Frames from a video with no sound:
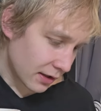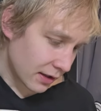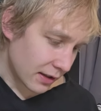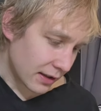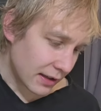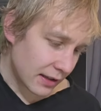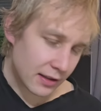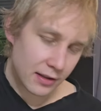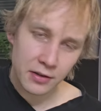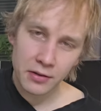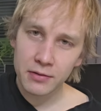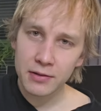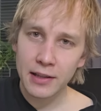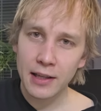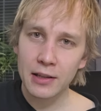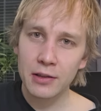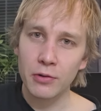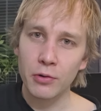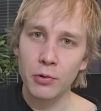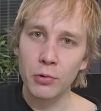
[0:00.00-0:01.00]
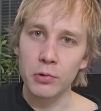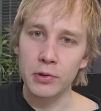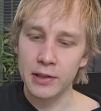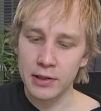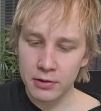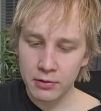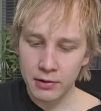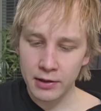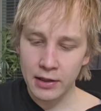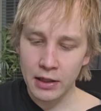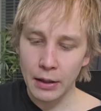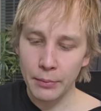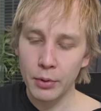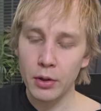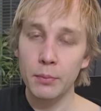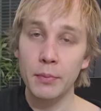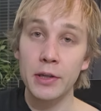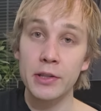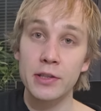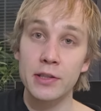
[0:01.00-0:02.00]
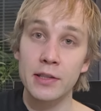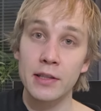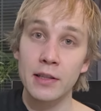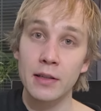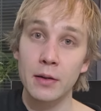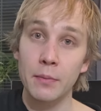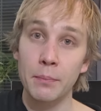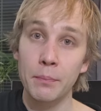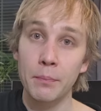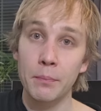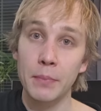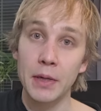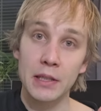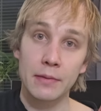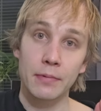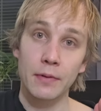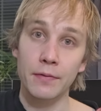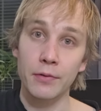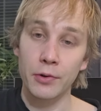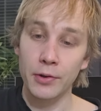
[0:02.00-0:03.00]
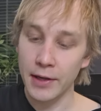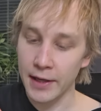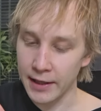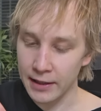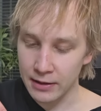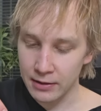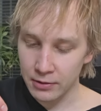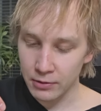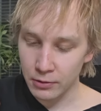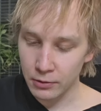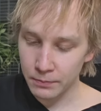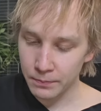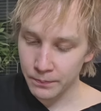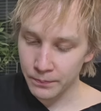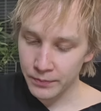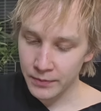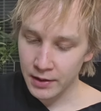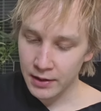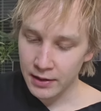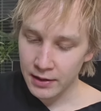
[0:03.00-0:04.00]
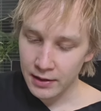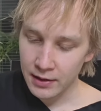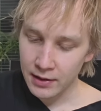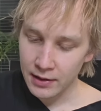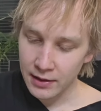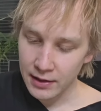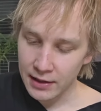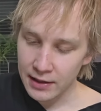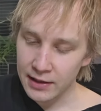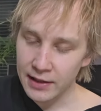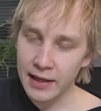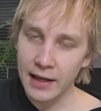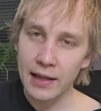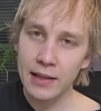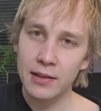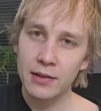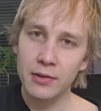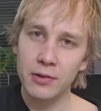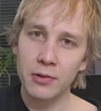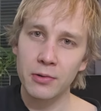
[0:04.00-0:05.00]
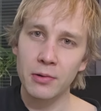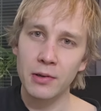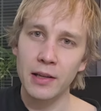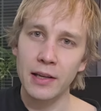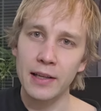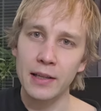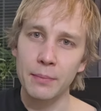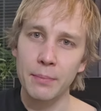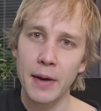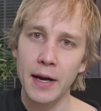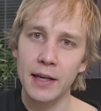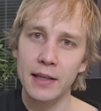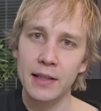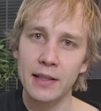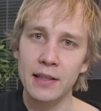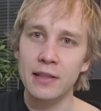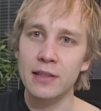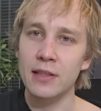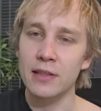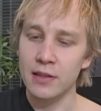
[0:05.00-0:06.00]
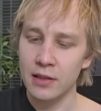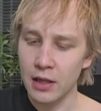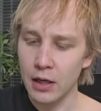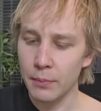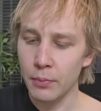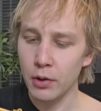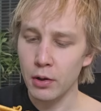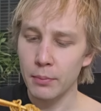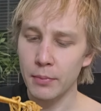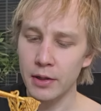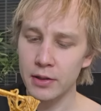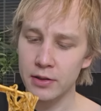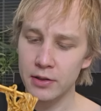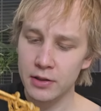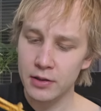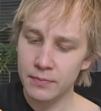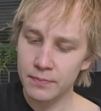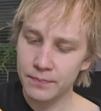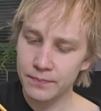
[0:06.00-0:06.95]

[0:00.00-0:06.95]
it's not that old, it's only a couple months best before date, so it can't go like bad in just a couple months.